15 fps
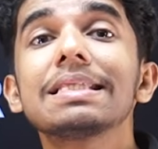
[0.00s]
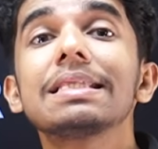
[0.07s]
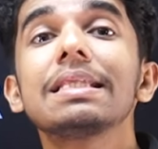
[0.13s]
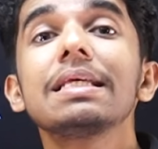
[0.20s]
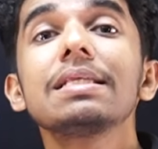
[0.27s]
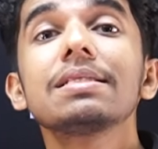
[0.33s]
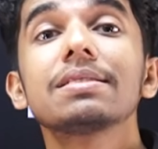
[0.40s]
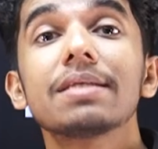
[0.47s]

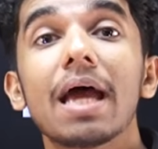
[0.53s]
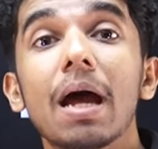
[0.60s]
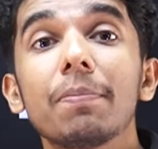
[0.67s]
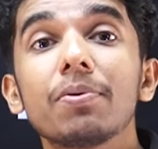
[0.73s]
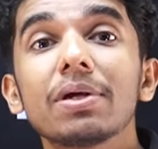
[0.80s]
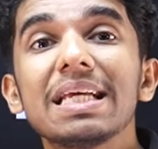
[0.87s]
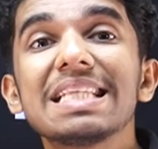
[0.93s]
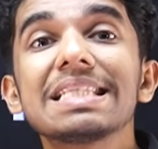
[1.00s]
this
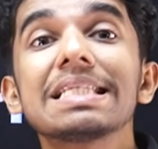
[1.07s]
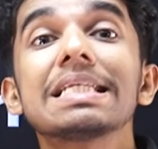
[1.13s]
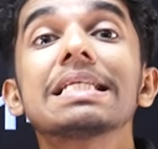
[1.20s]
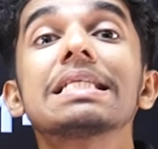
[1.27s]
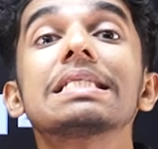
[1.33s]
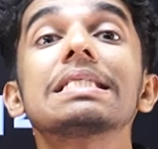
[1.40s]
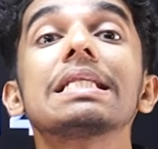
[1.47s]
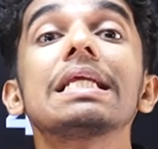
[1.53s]
chapter is
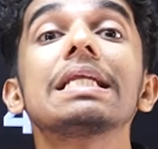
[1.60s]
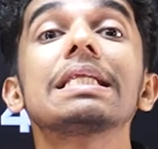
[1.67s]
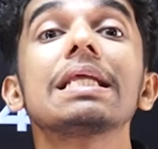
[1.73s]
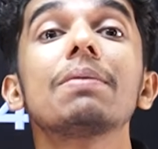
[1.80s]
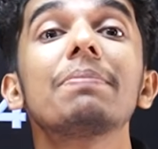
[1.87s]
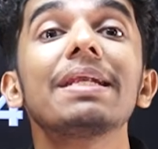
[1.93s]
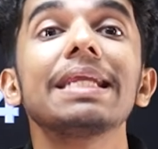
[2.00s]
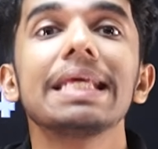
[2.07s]

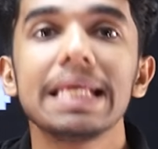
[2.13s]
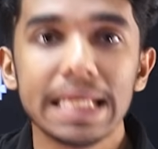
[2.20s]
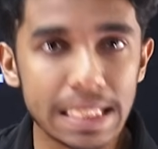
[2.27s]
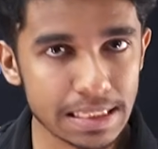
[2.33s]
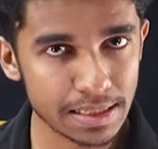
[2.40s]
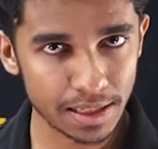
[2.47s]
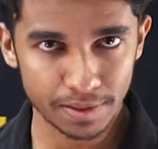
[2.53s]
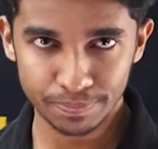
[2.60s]
little bit
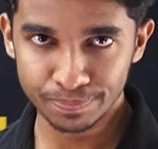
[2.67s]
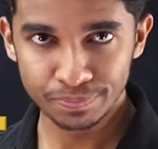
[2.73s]
easy.